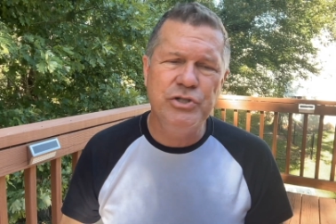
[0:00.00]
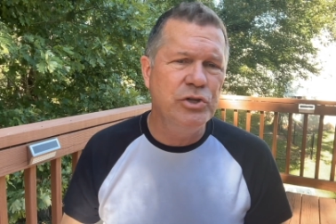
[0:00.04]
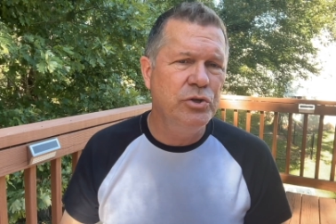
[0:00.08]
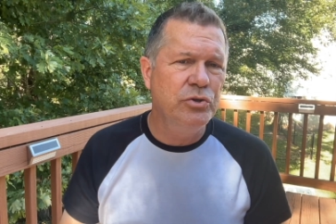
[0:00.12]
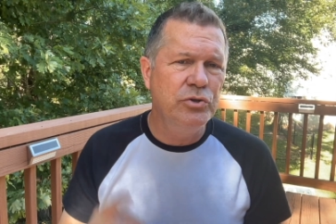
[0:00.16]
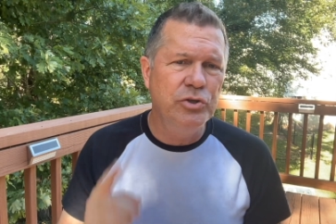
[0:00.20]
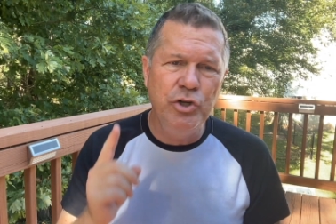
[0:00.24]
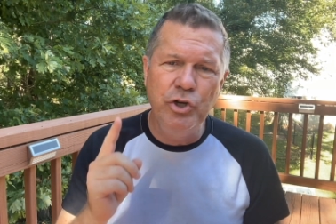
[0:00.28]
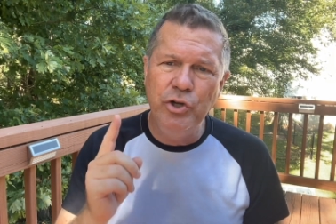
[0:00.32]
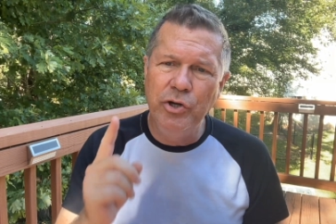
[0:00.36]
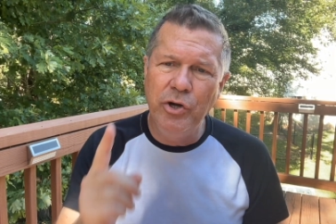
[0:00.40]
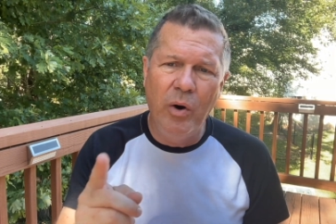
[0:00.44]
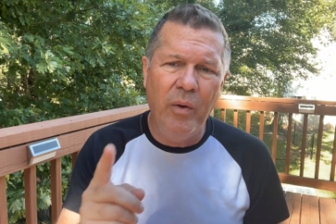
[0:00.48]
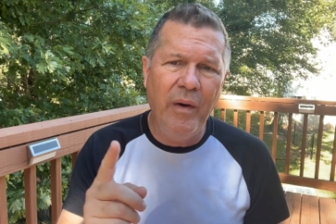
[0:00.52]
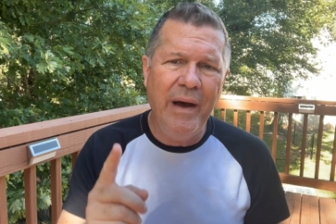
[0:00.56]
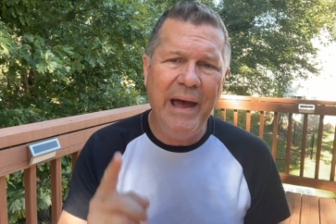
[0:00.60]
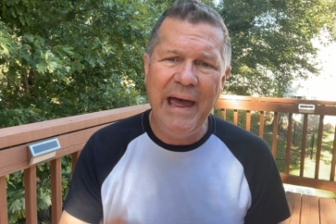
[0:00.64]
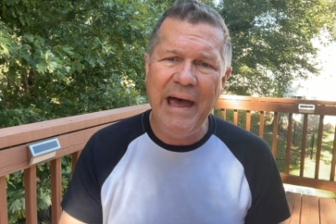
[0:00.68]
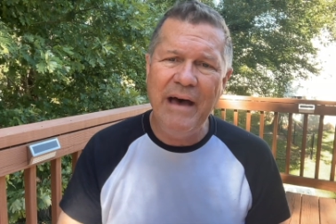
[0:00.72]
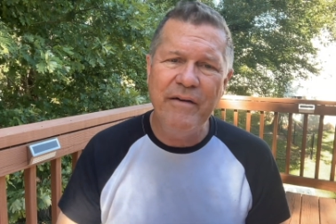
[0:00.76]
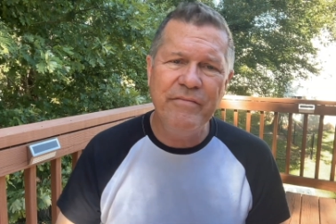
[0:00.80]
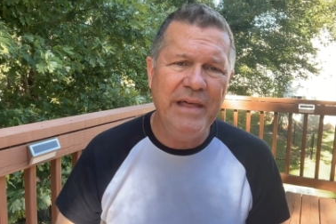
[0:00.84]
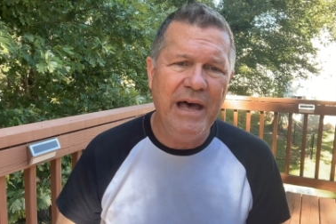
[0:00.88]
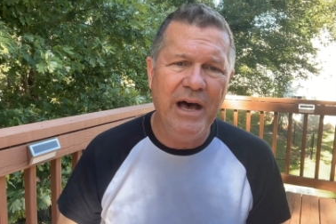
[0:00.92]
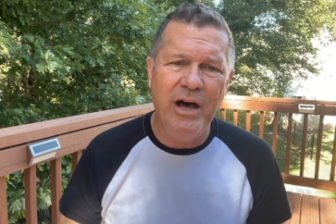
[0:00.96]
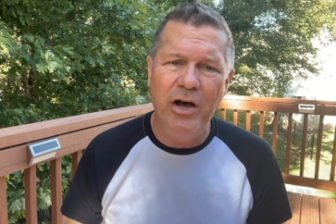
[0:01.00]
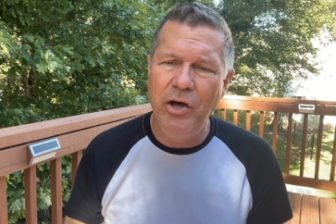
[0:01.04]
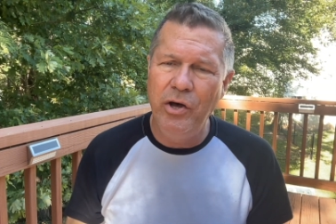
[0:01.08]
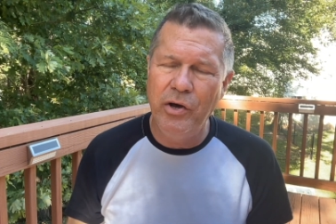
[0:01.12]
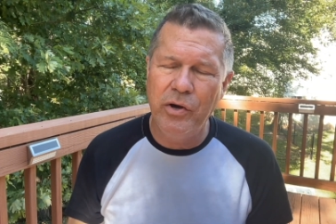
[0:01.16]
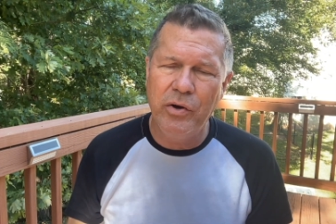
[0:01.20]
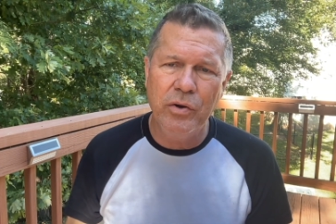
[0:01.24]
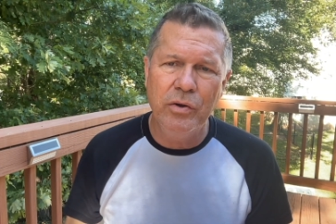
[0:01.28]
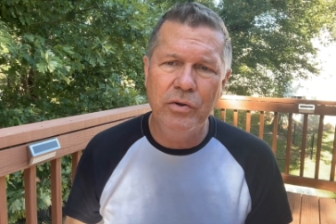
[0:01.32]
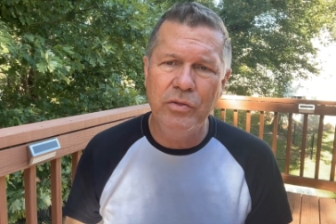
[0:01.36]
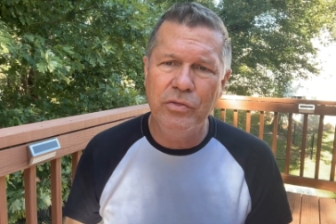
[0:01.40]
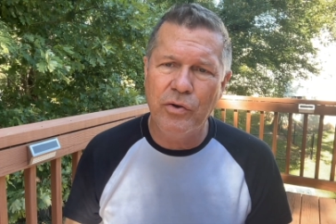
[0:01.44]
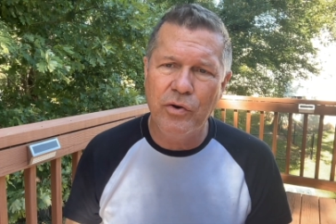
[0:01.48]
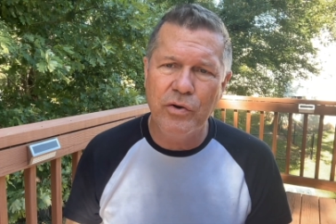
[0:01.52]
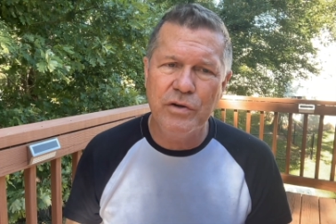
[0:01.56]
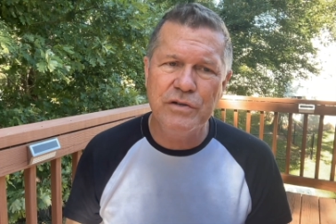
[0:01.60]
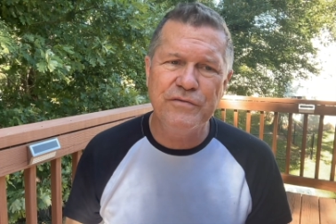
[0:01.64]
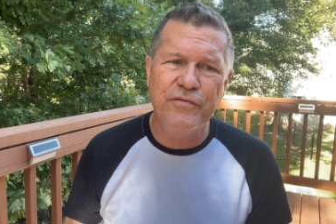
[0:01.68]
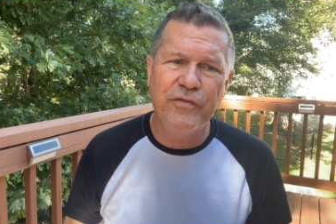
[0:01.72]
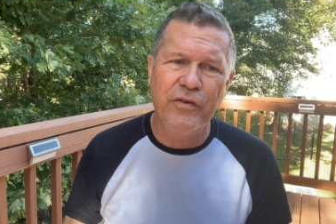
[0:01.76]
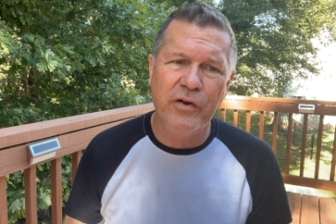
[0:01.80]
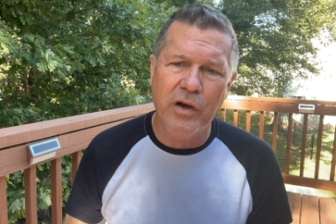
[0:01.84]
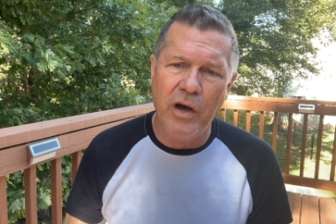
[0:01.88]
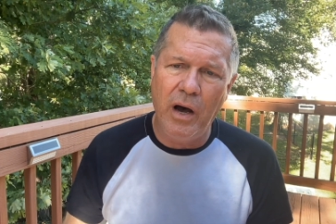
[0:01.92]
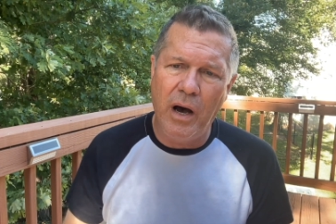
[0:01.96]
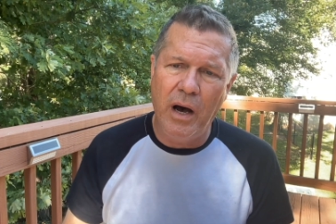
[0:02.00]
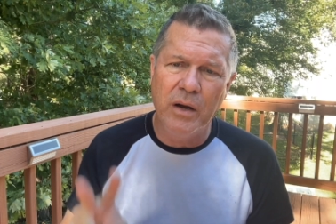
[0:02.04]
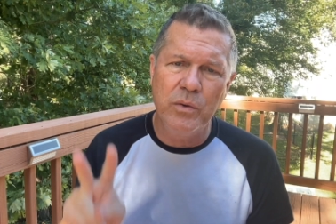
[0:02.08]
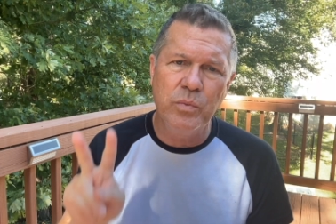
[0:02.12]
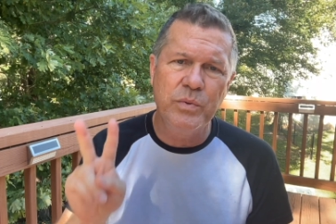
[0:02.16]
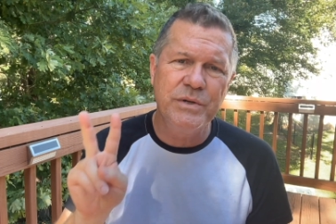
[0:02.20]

You, you don't have that hunger and thirst for God,